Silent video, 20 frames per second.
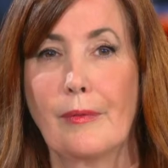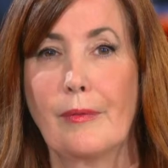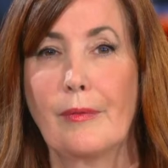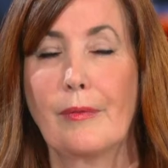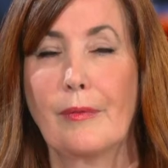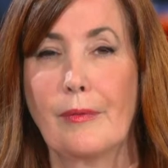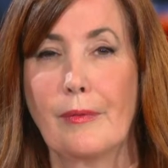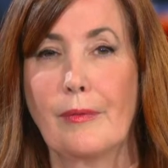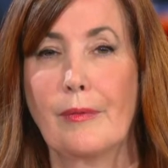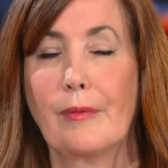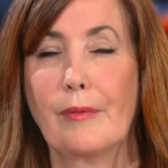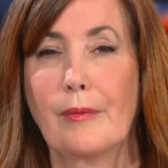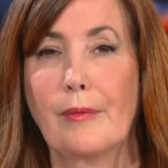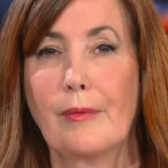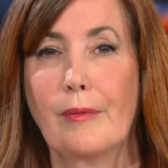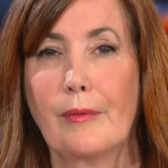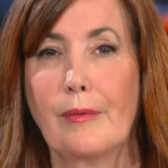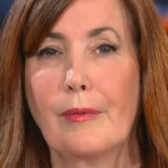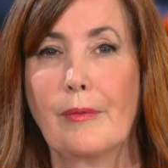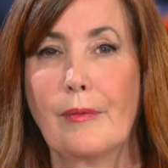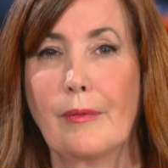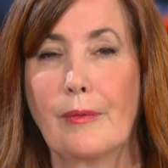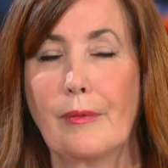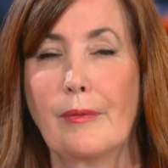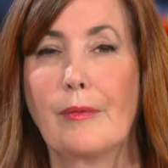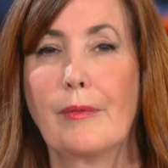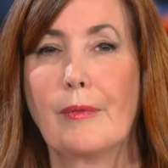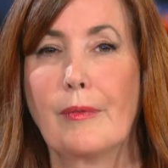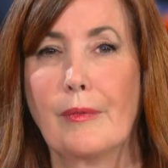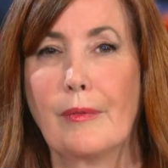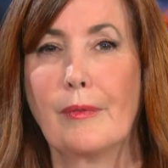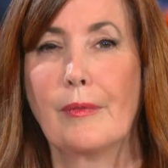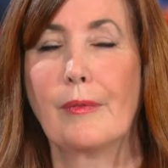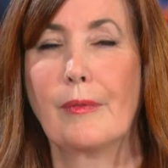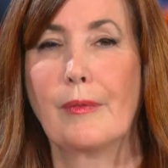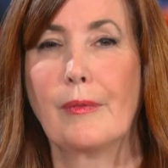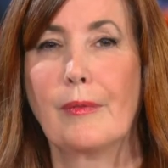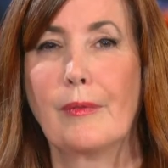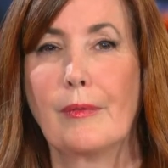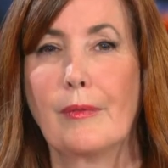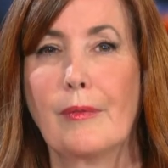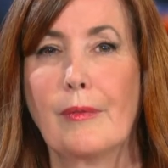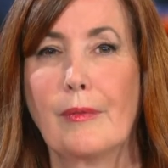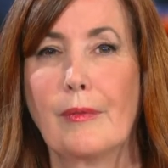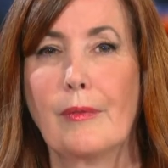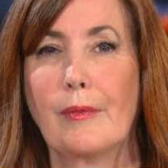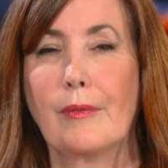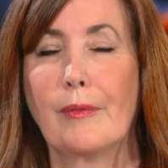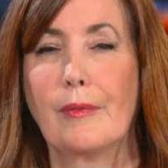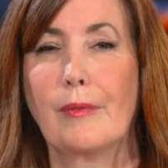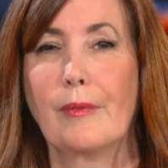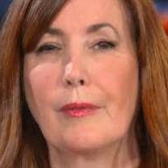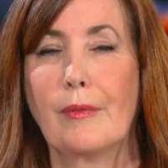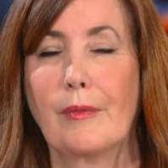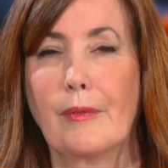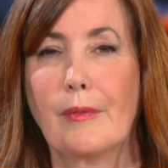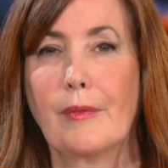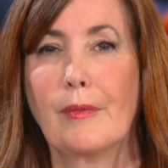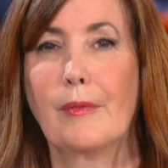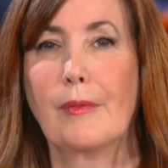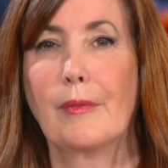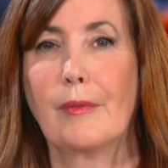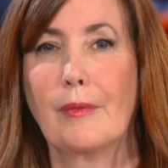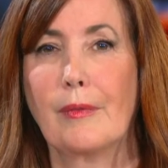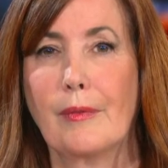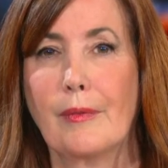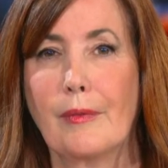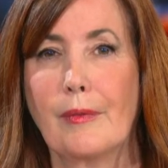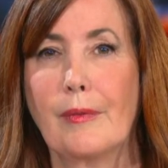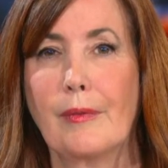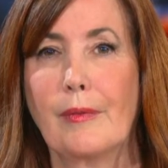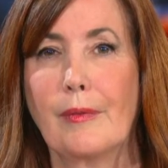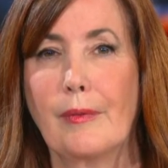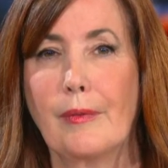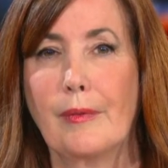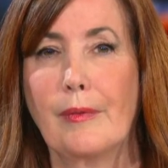(silent)